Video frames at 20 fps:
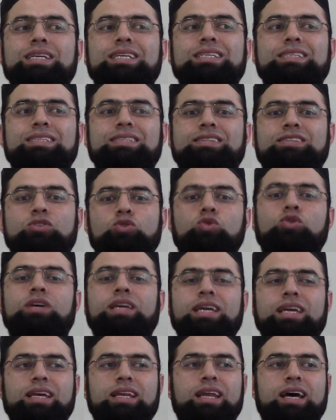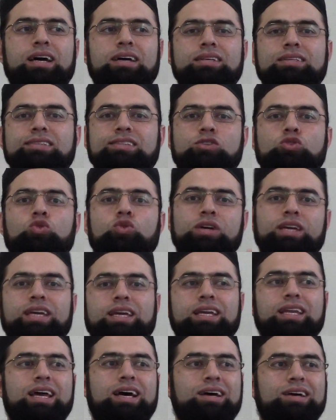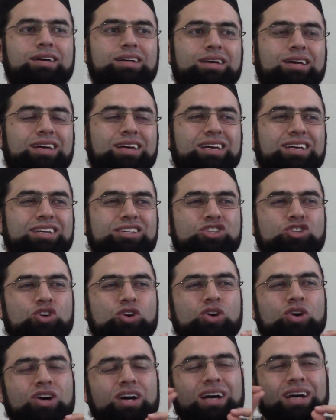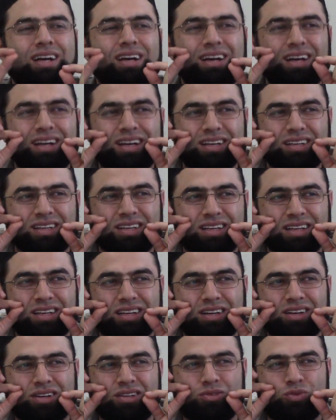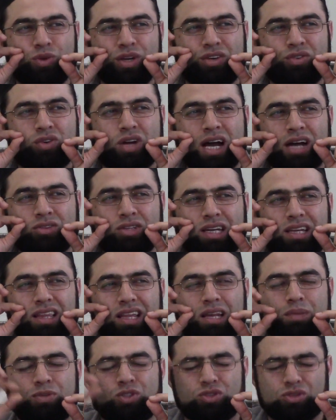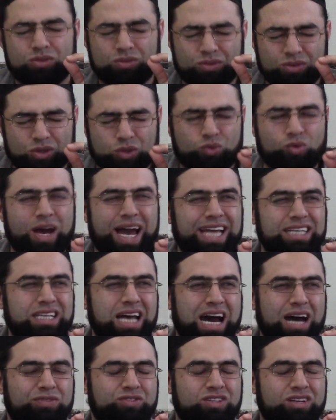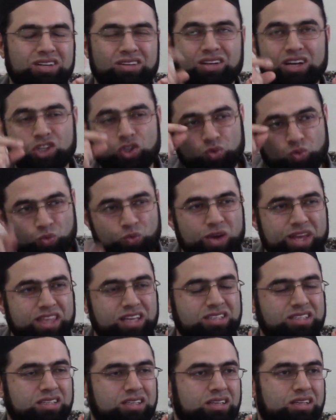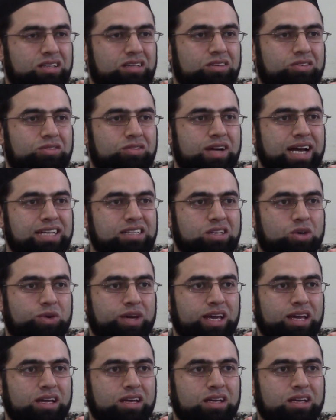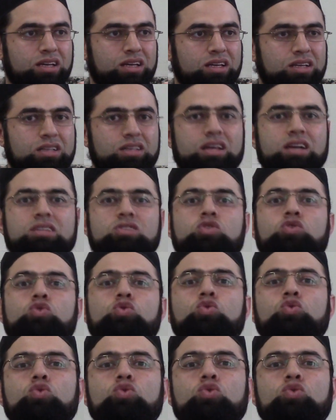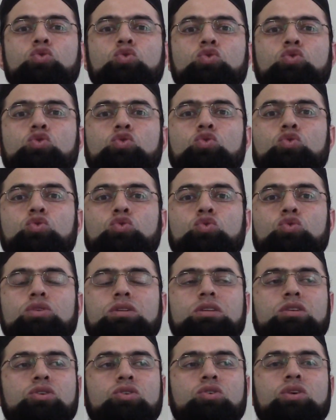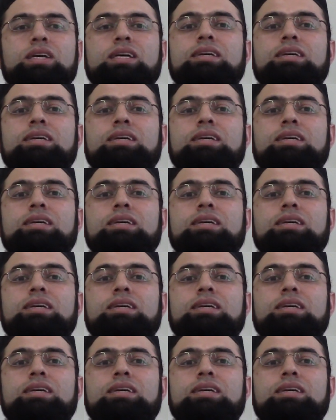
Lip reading: Su'ila. So we're rounding the lips right after, not with it right away. Not no.